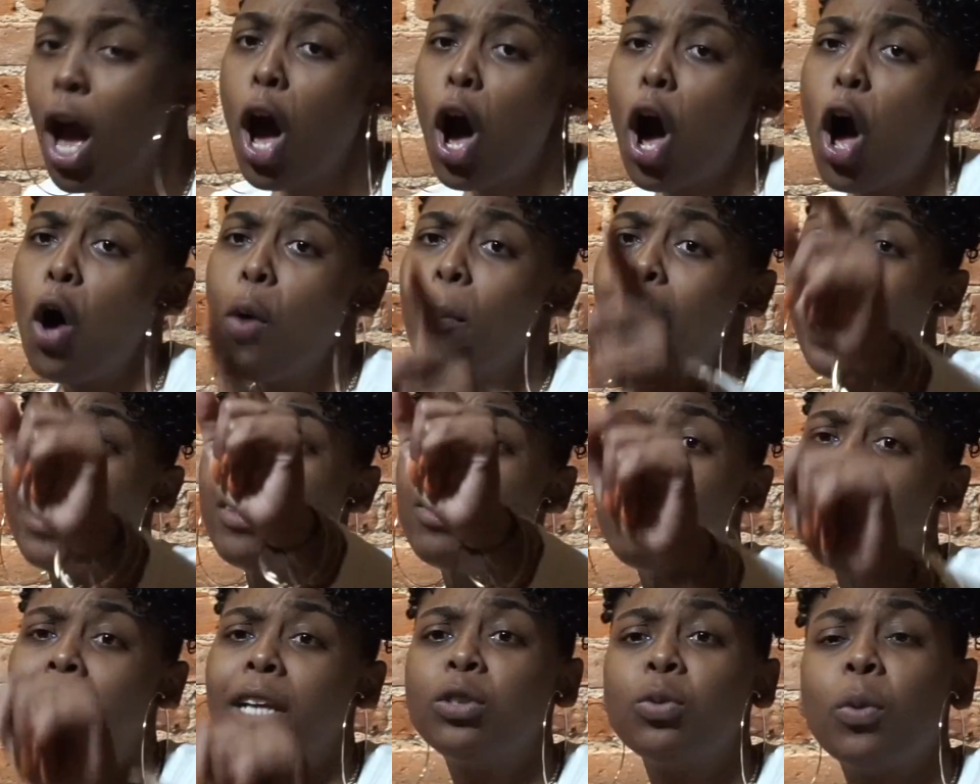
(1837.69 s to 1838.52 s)
Oh, by the
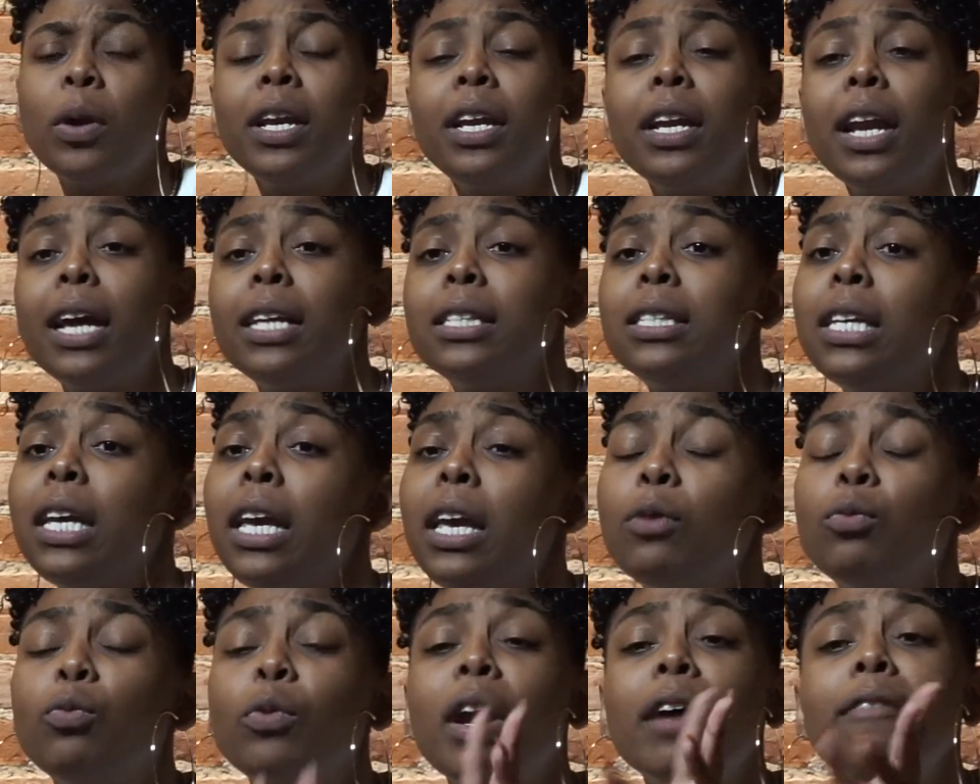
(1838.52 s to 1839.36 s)
way,
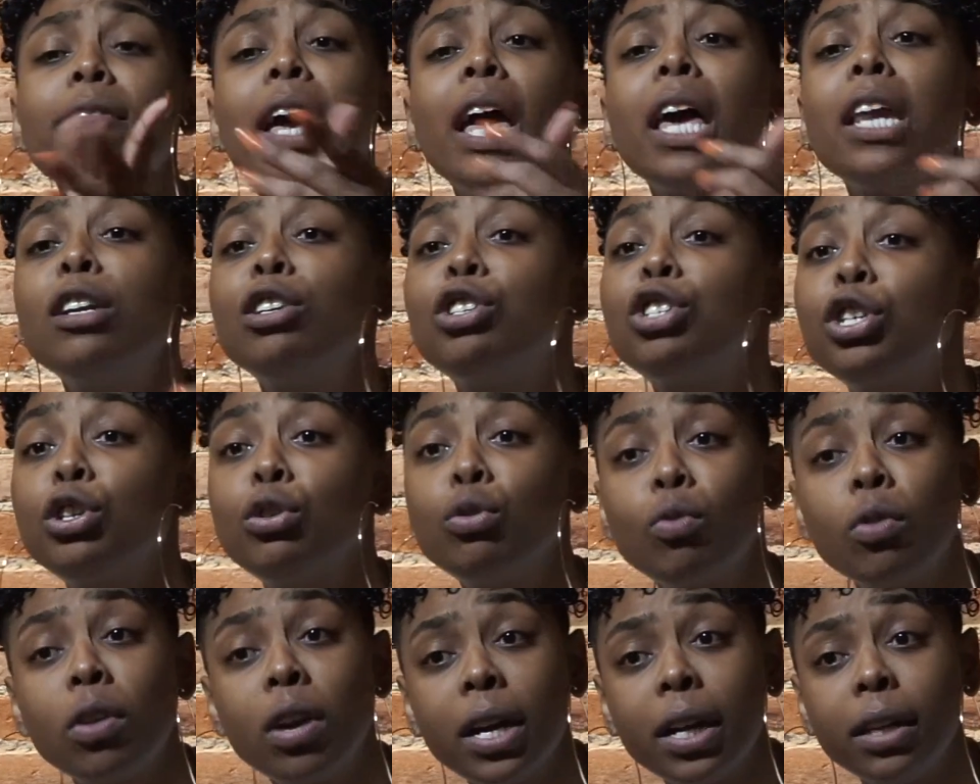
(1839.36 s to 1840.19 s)
2019, whatever energy you
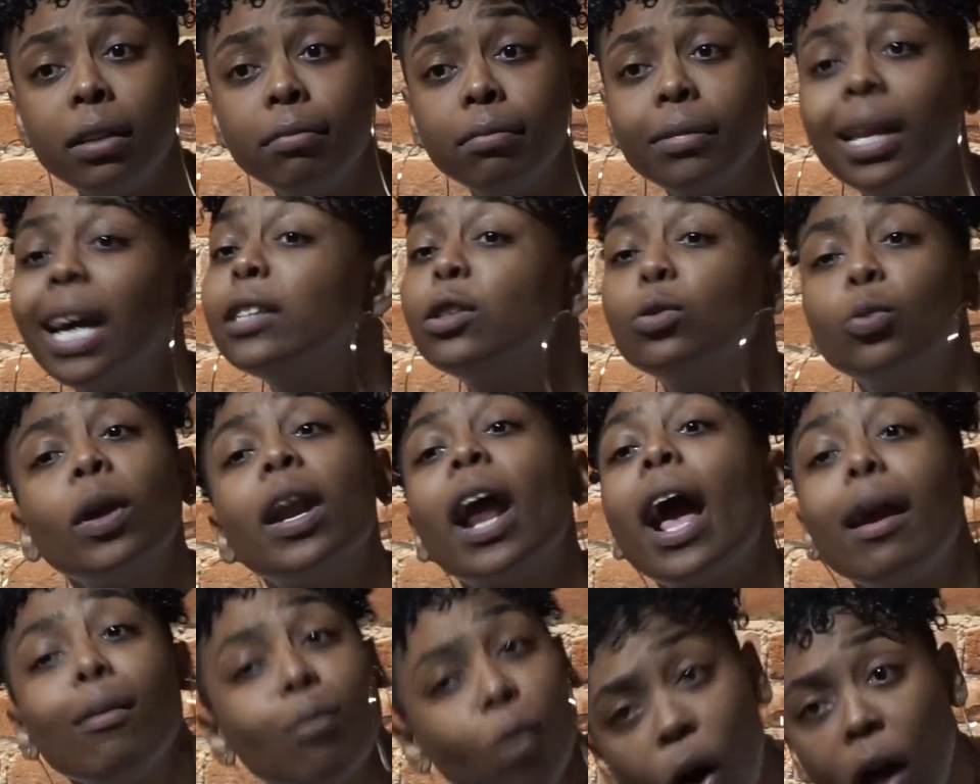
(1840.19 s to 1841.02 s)
want, that's what
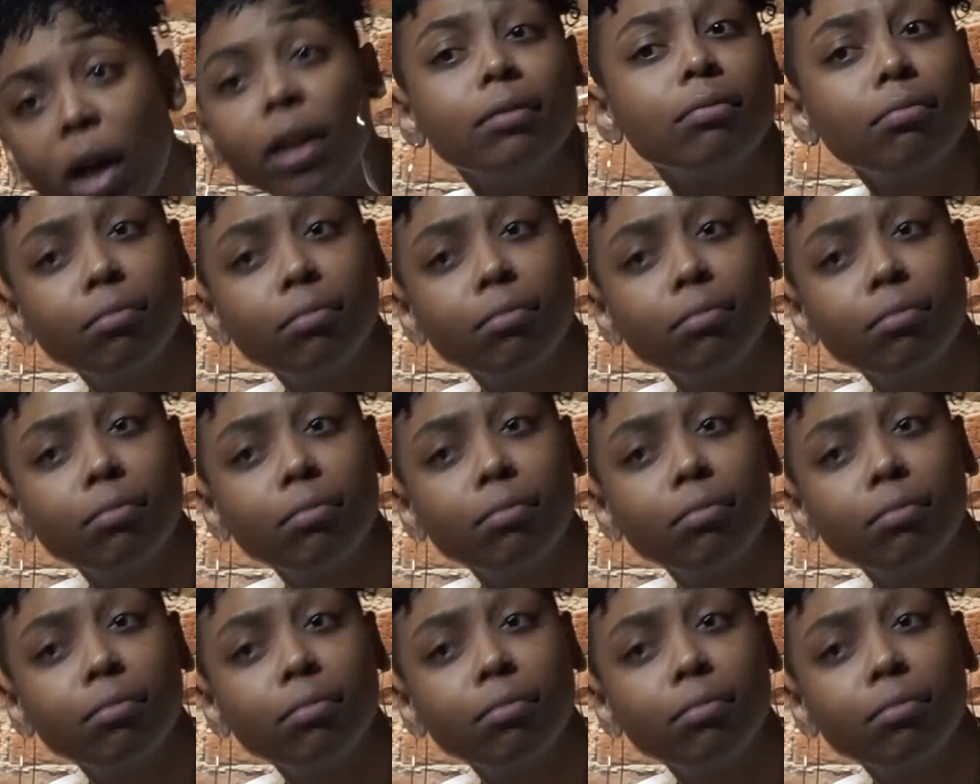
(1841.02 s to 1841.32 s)
I'm on.